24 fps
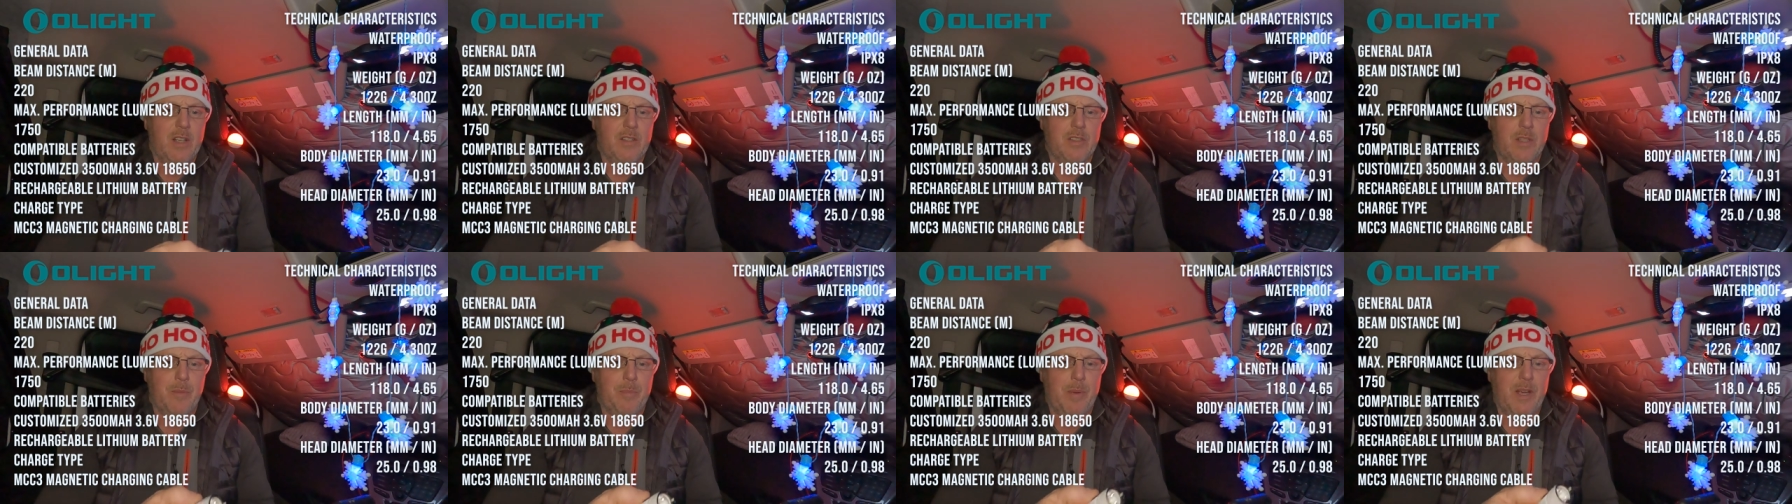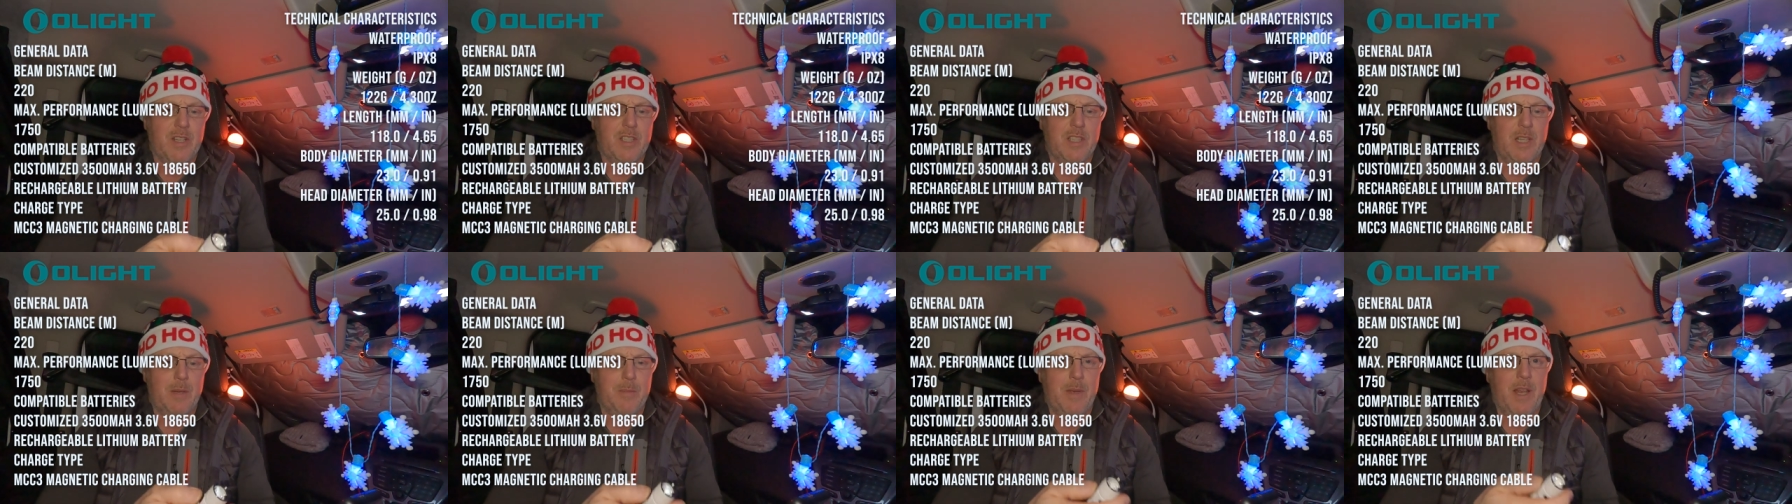so it
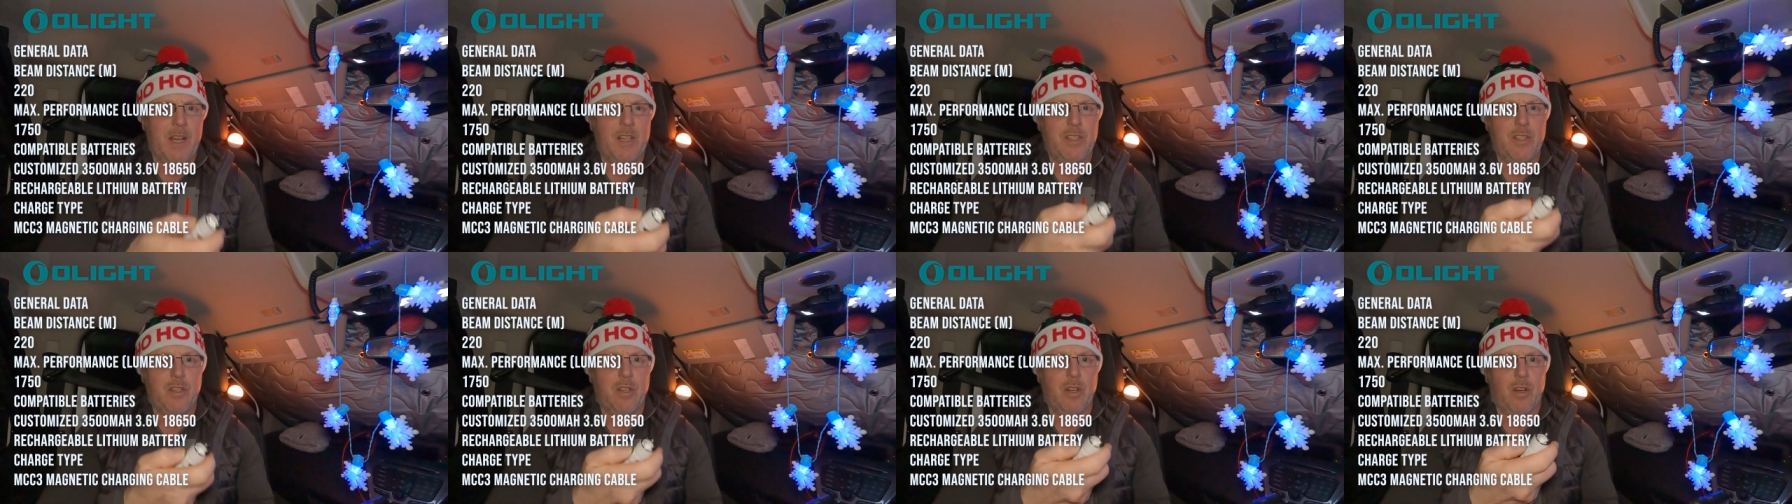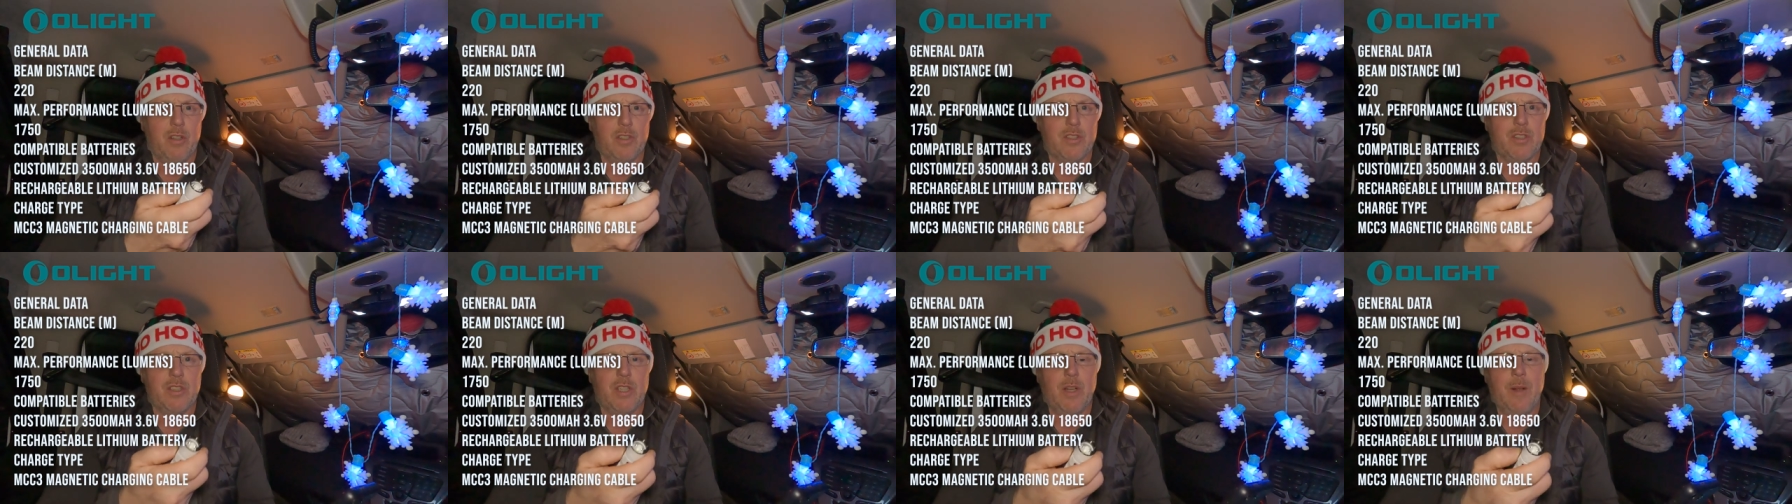basically means you've
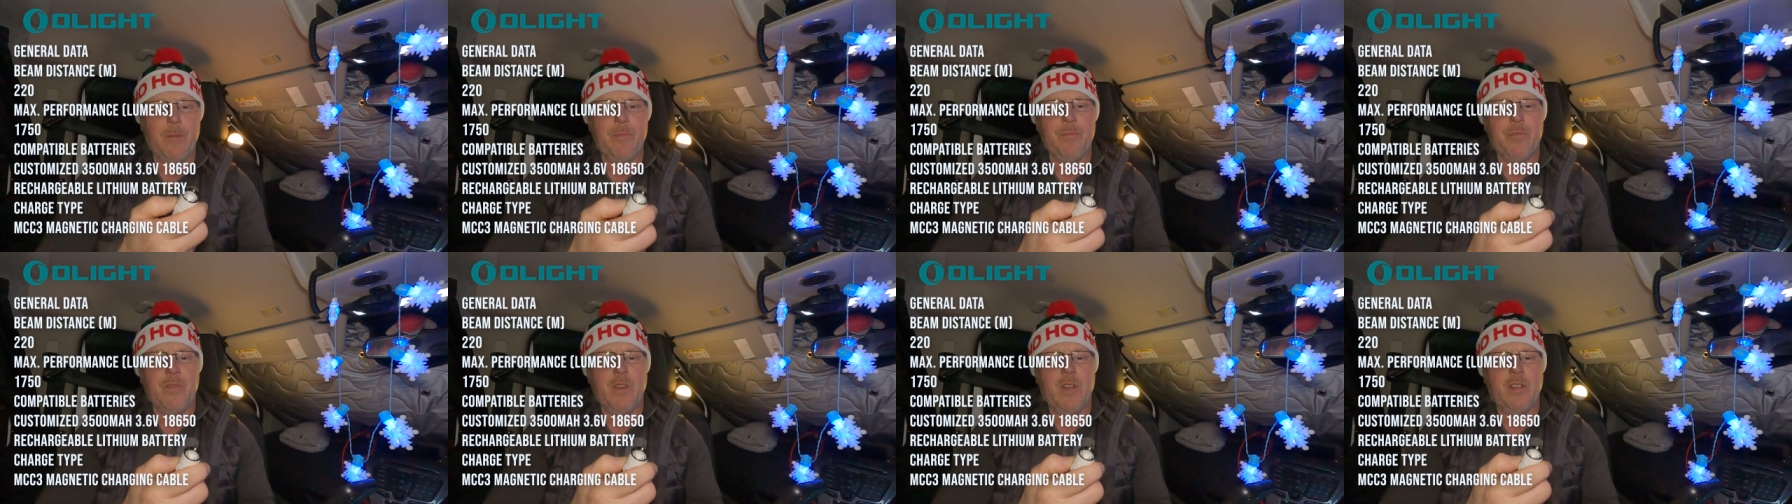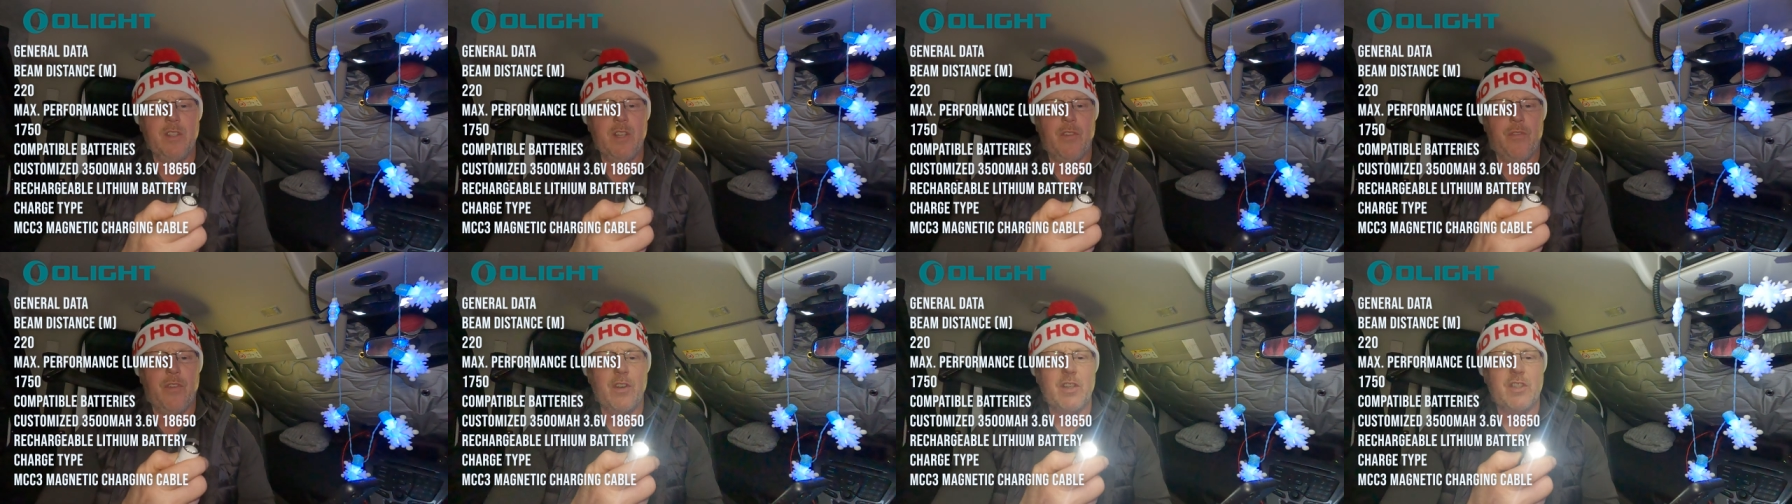got
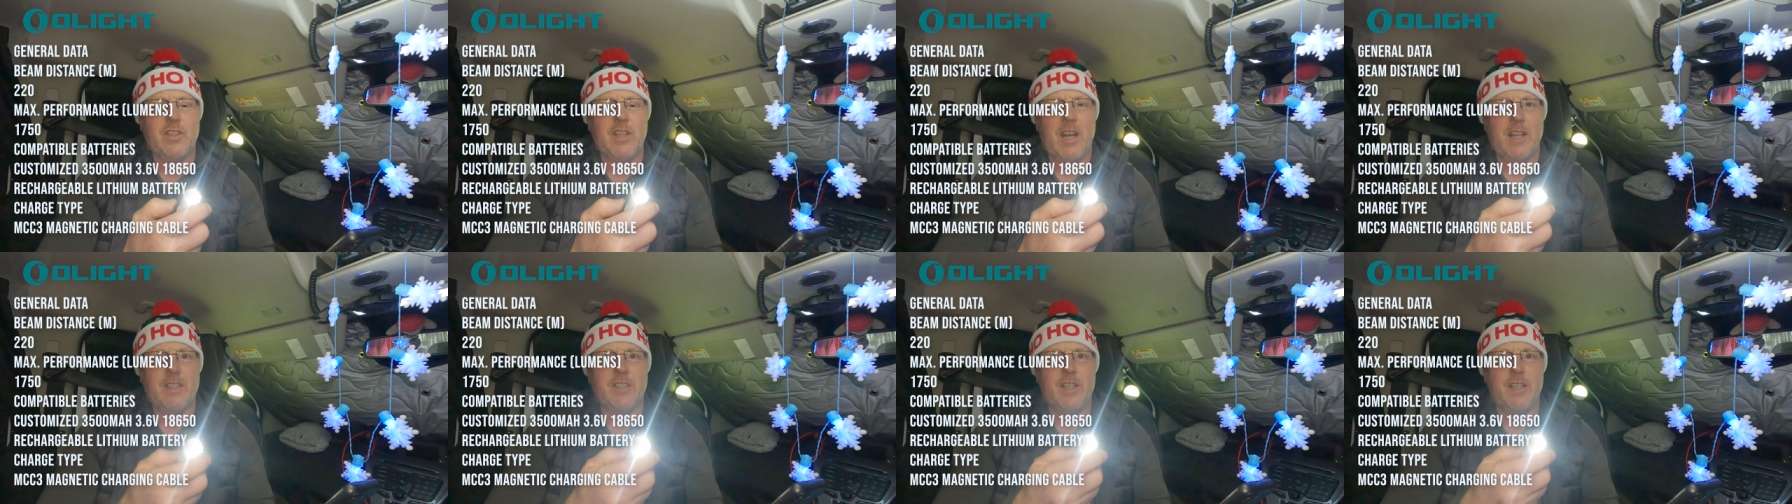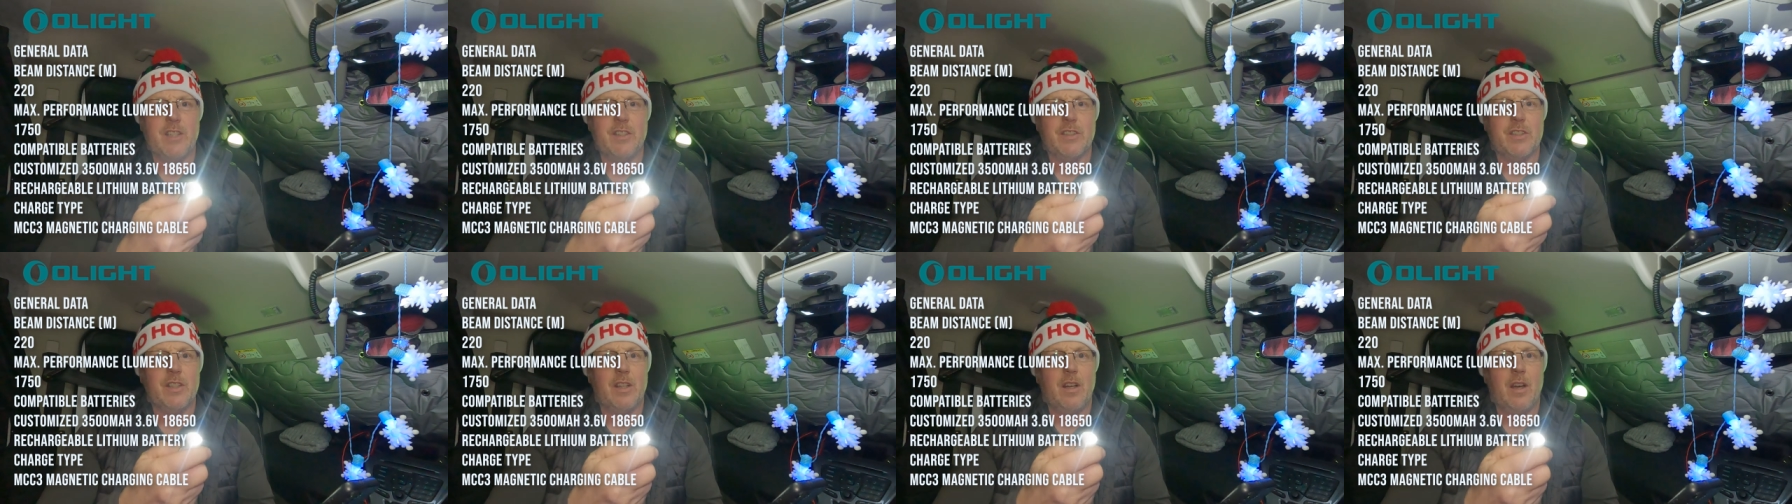different
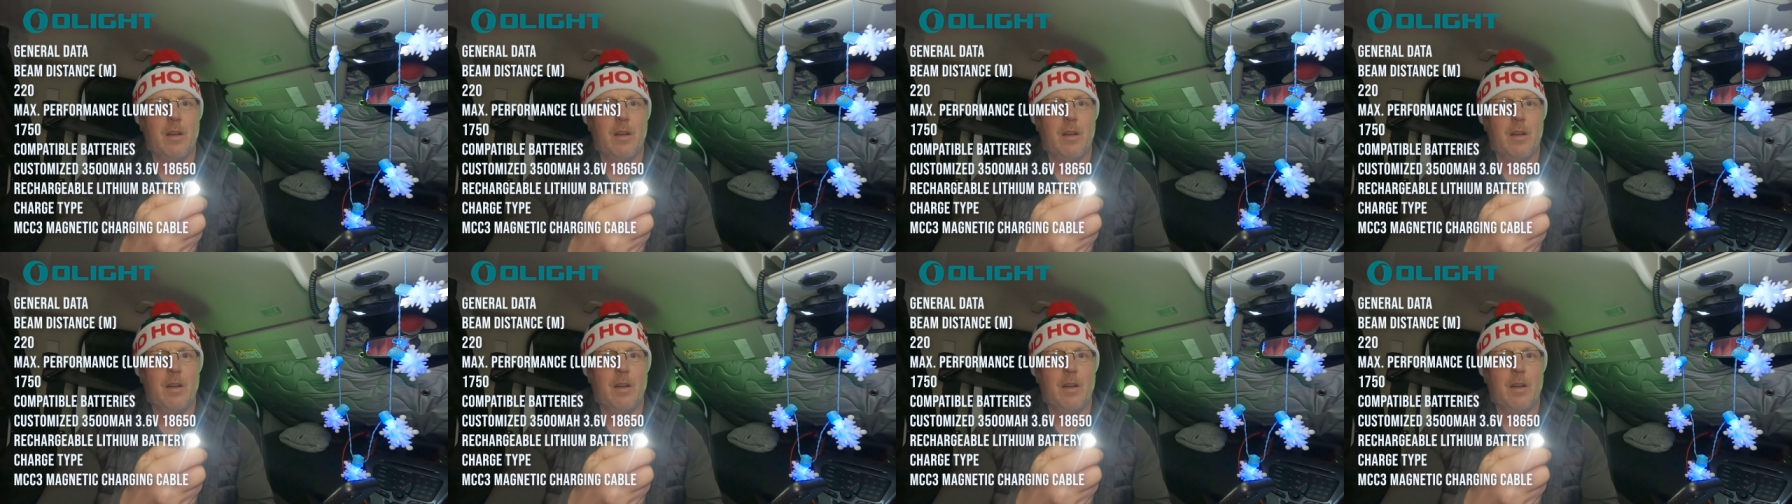settings.